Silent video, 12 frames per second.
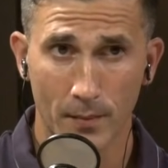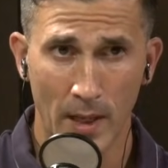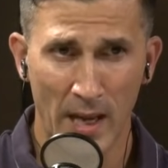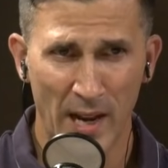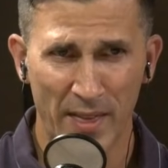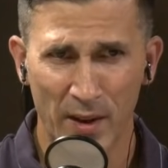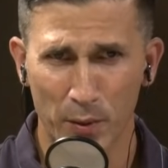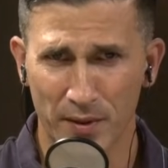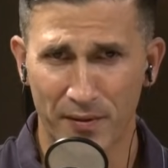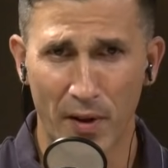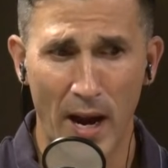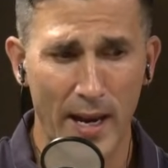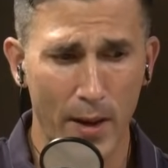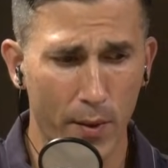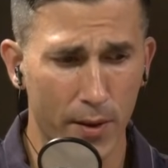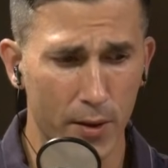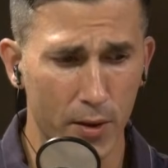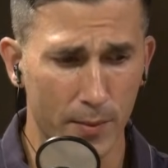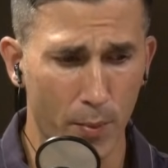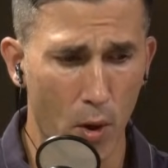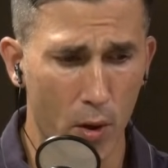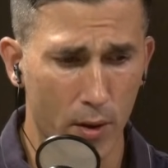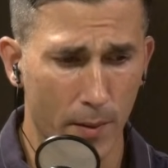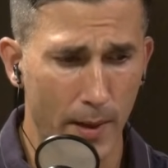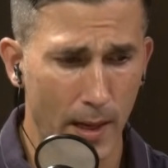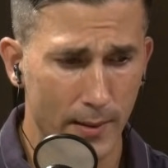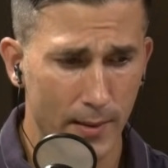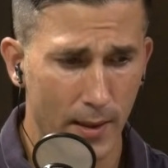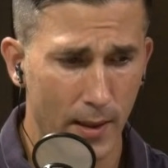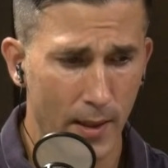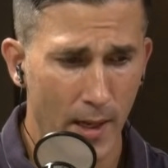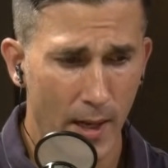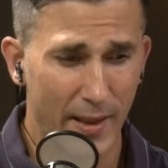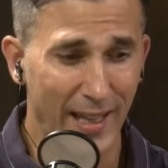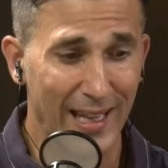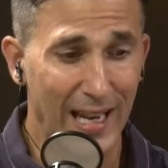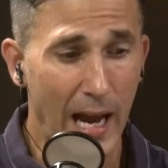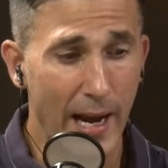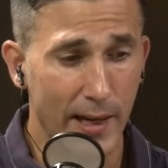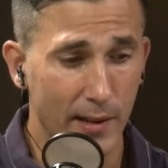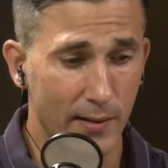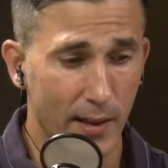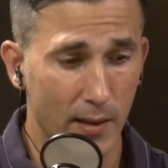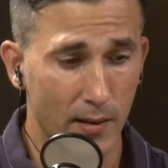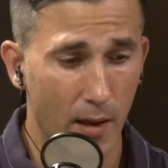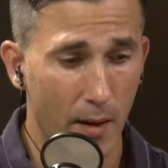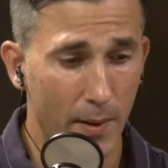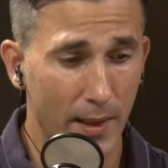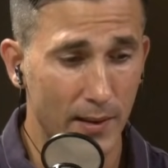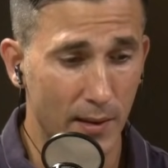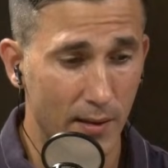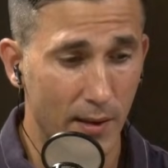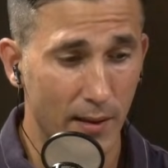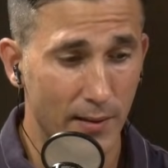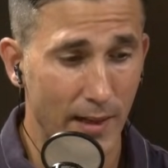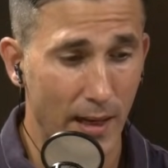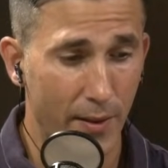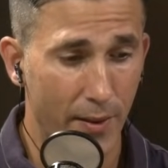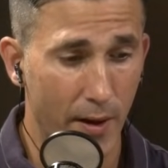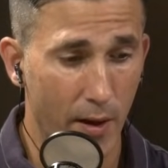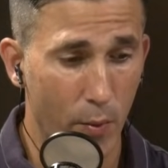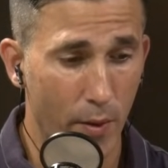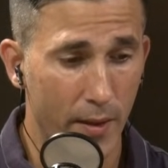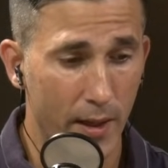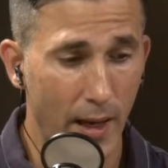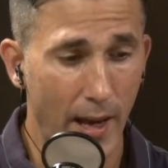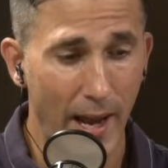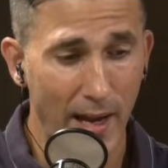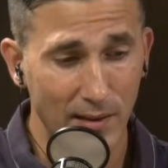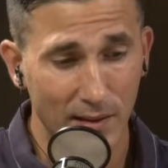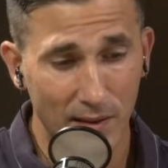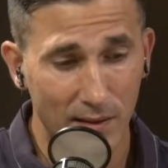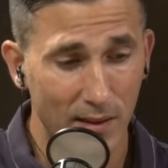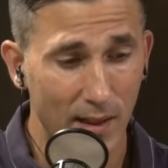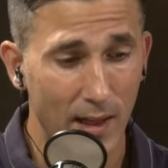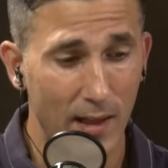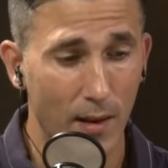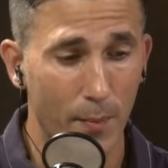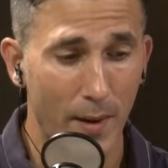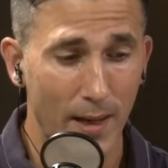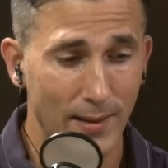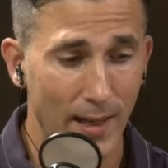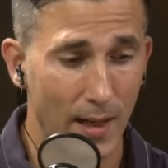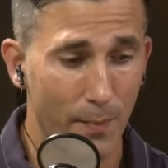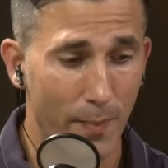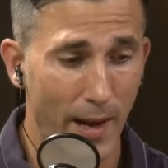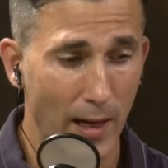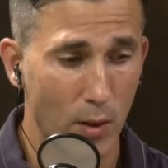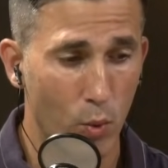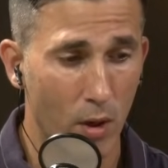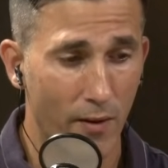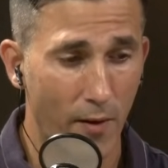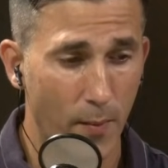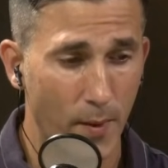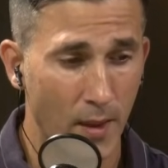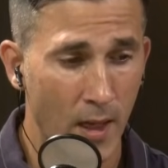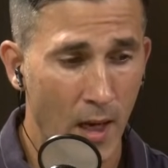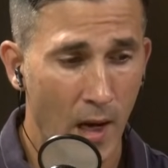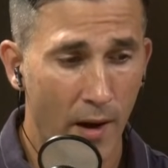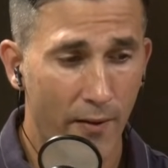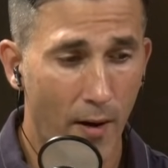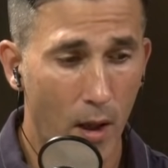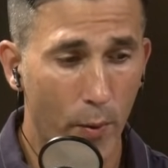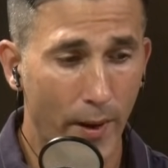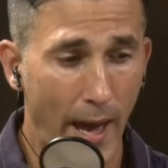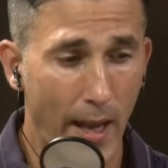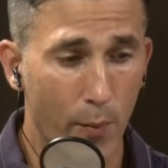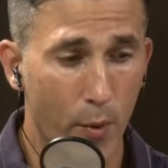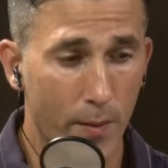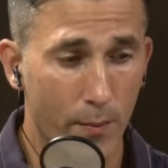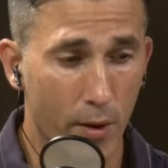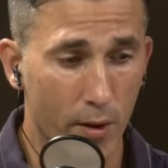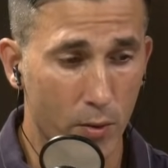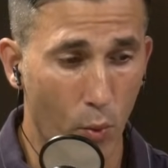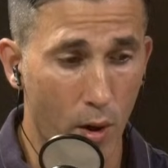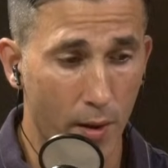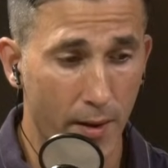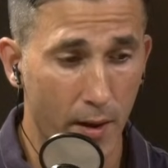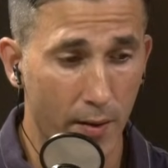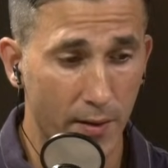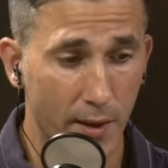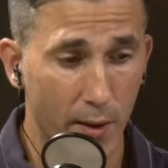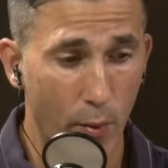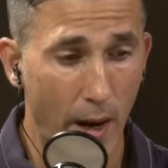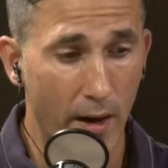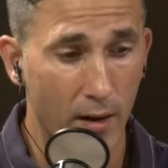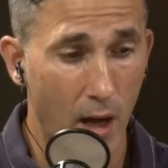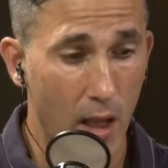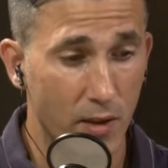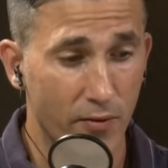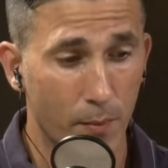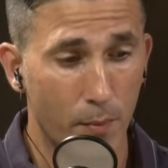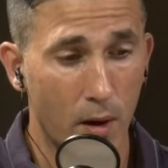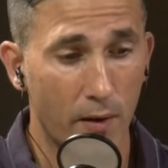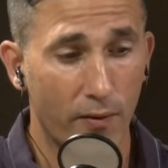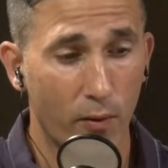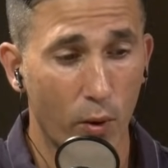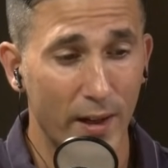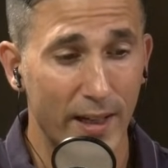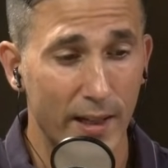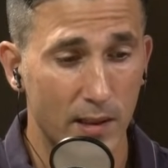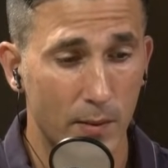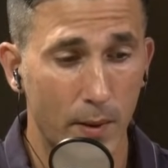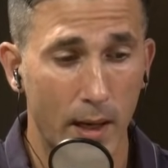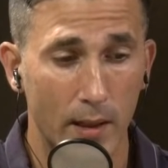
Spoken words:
And I think it was Friday when the news broke about the alliance that is being discussed out there with the ACC and the Big Ten and Pac-12. I've been following Adam Rittenberg's work there, the senior writer of college football for ESPN.